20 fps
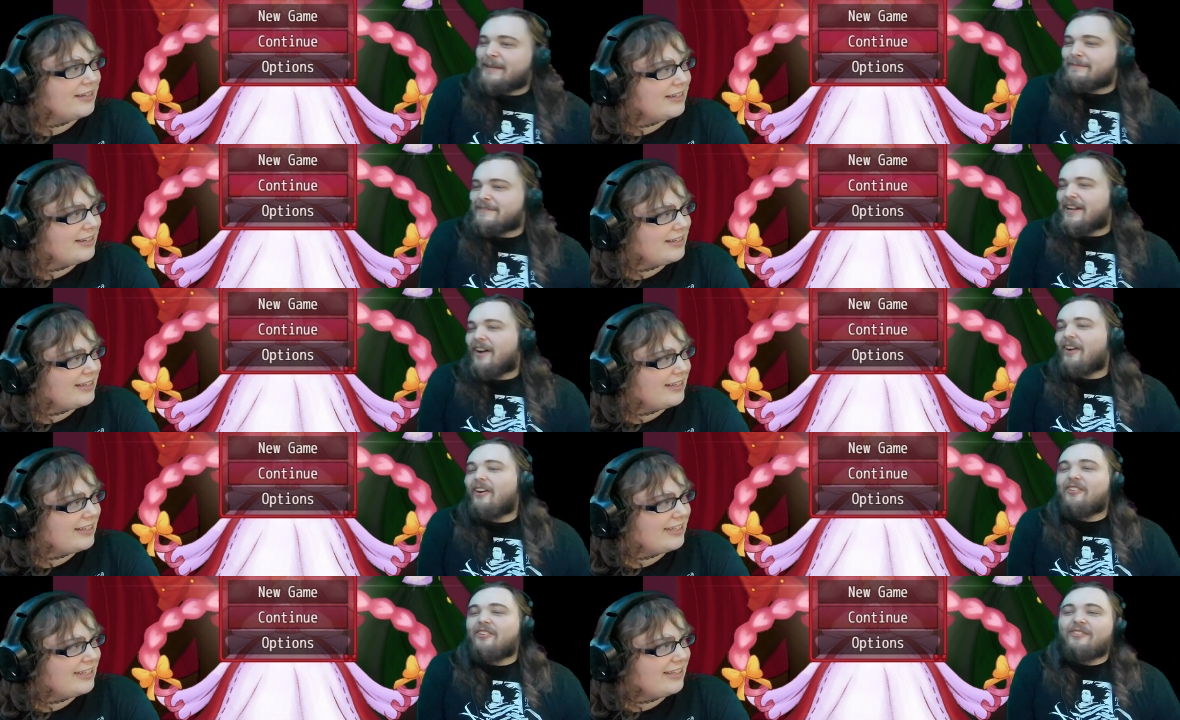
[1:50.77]

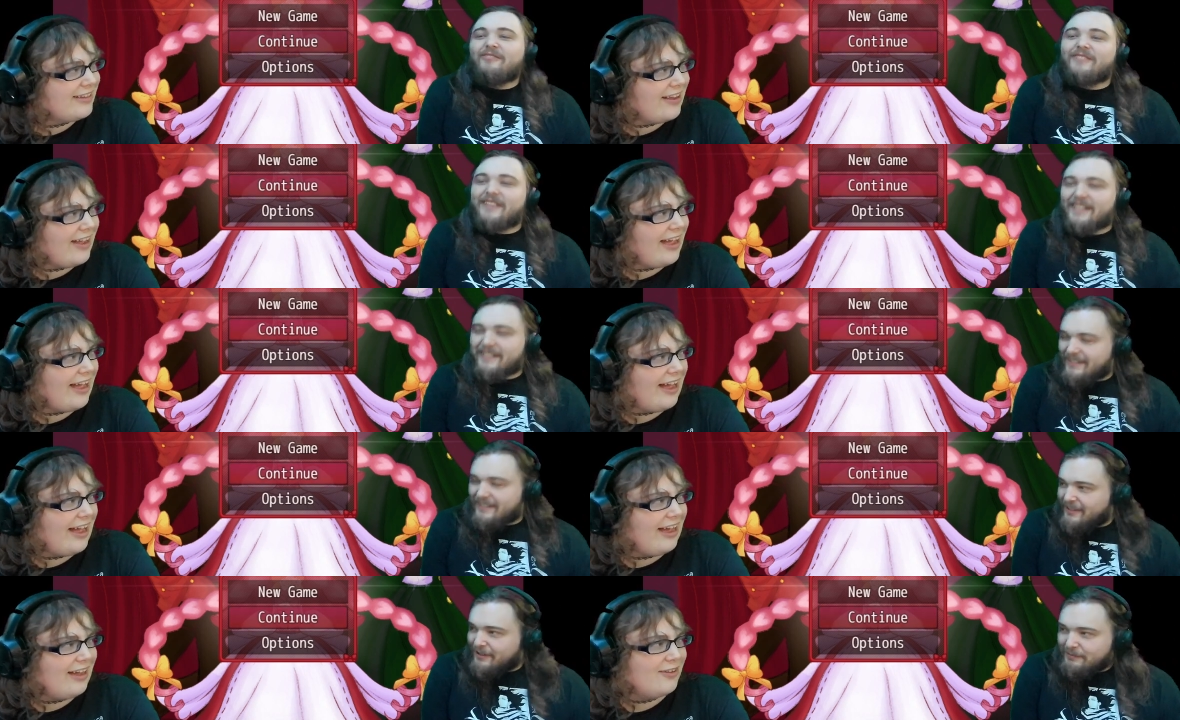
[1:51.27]
Speaker 1: all the
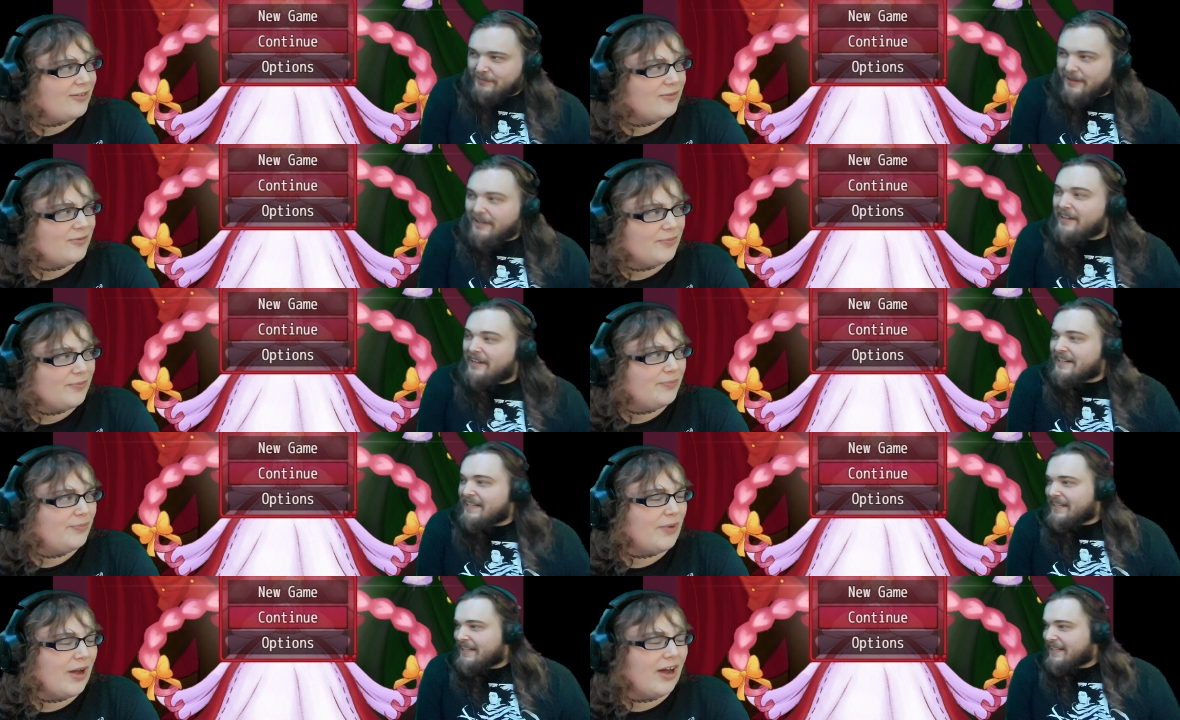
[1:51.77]
yeah
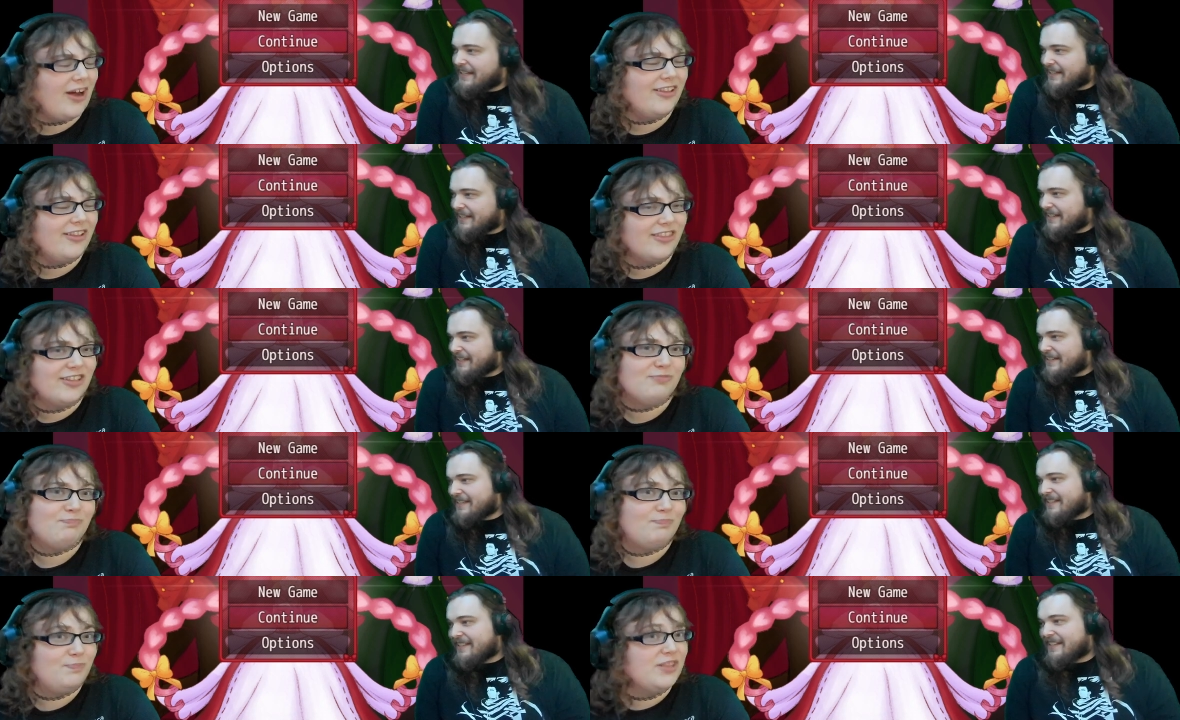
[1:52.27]
Speaker 2: on, on the
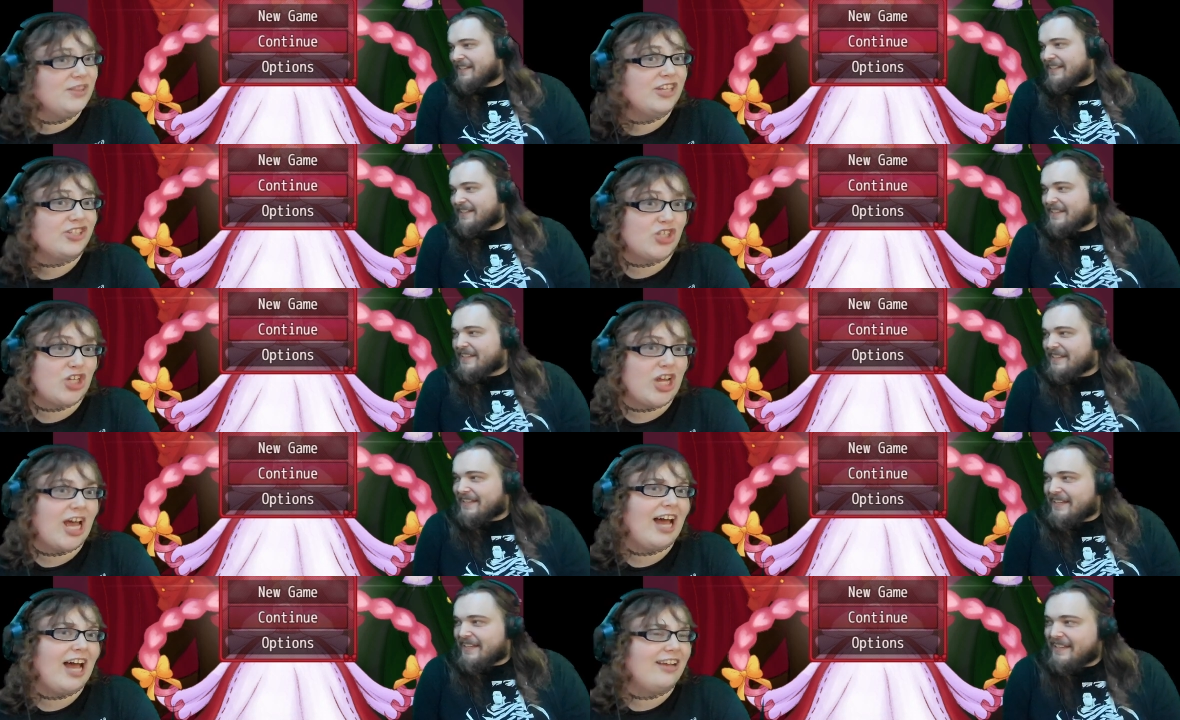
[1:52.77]
the
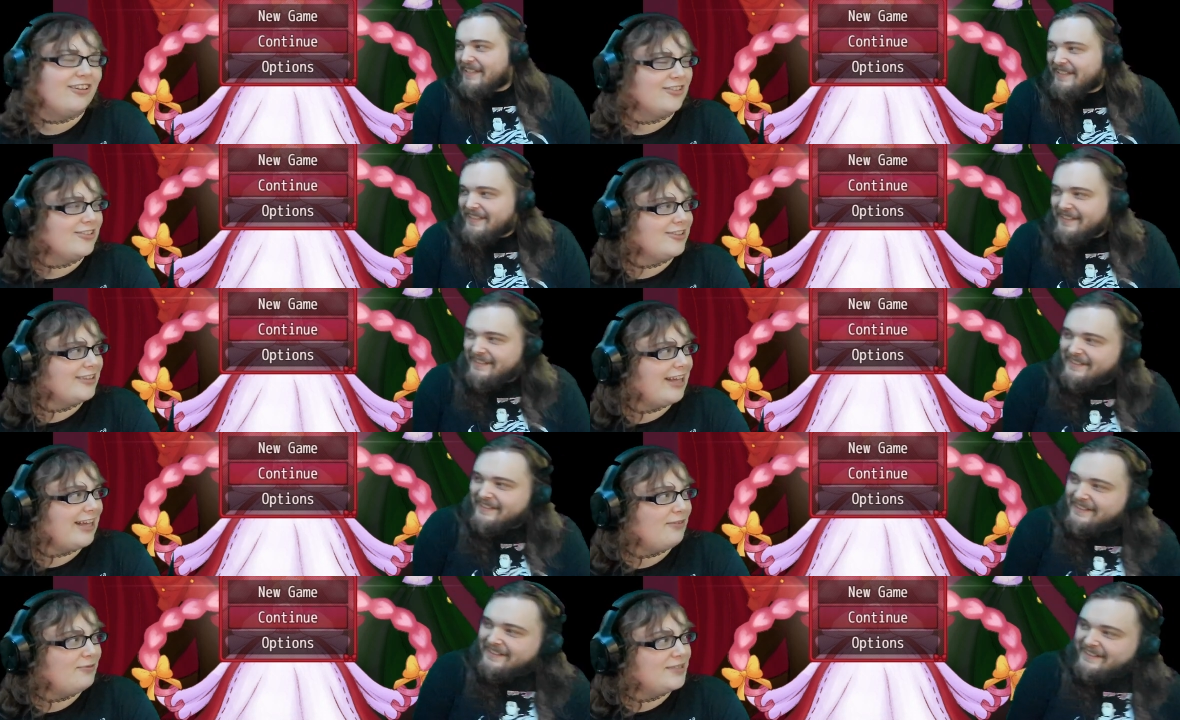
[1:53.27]
child
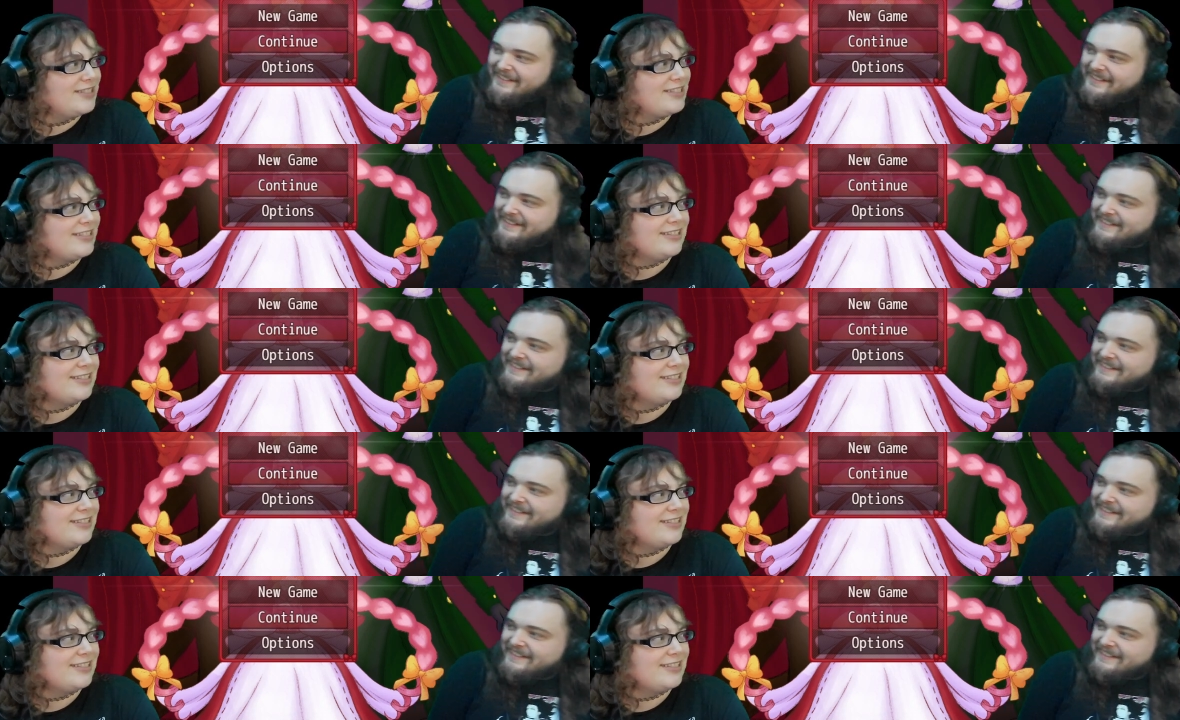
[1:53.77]
that was